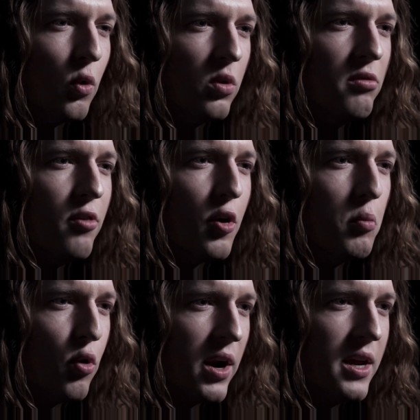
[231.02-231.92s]

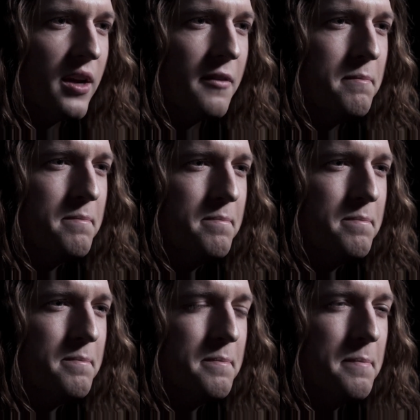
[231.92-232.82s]

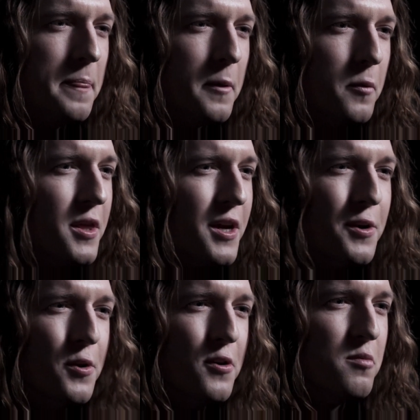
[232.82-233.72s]
reverberating with
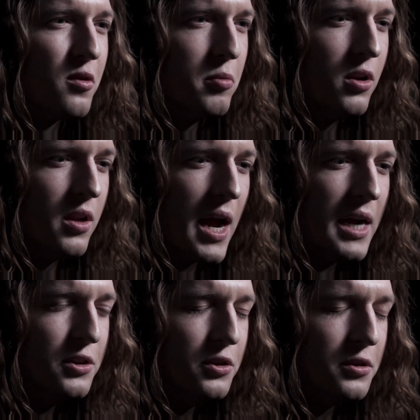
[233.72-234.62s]
innumerable
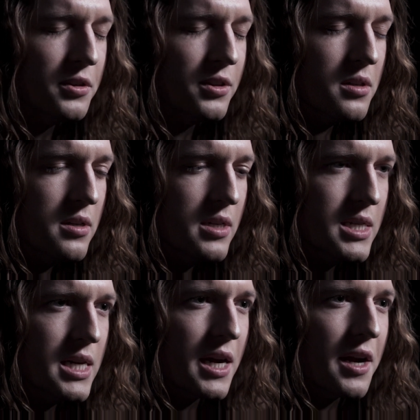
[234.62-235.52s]
angels
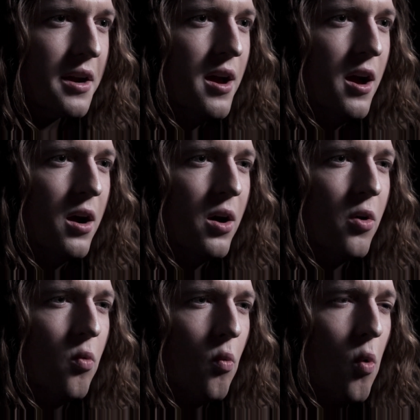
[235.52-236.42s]
singing,
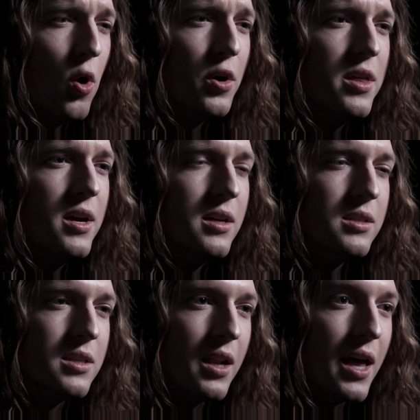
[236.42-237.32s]
Worthy
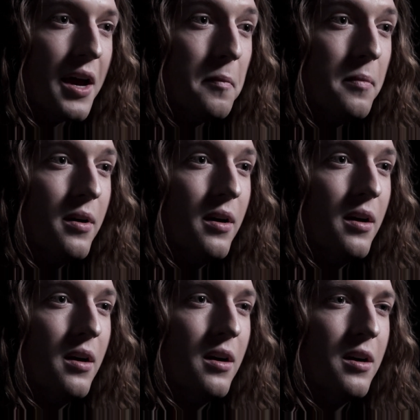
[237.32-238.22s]
is the Lamb
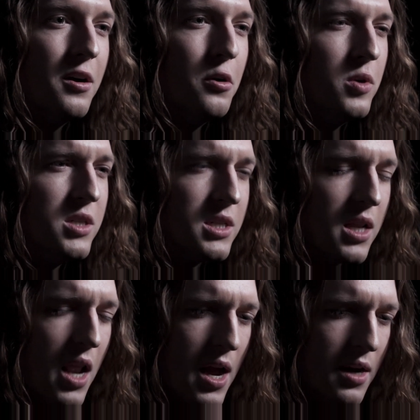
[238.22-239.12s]
who was
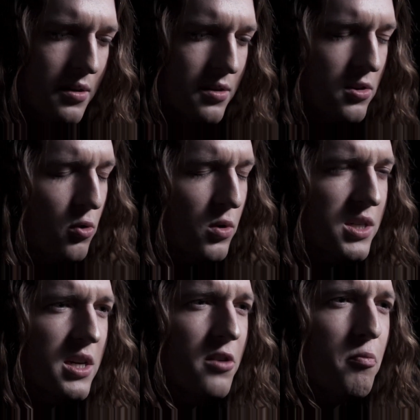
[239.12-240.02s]
slain to
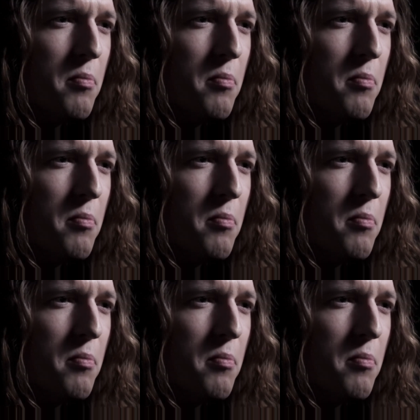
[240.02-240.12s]
receive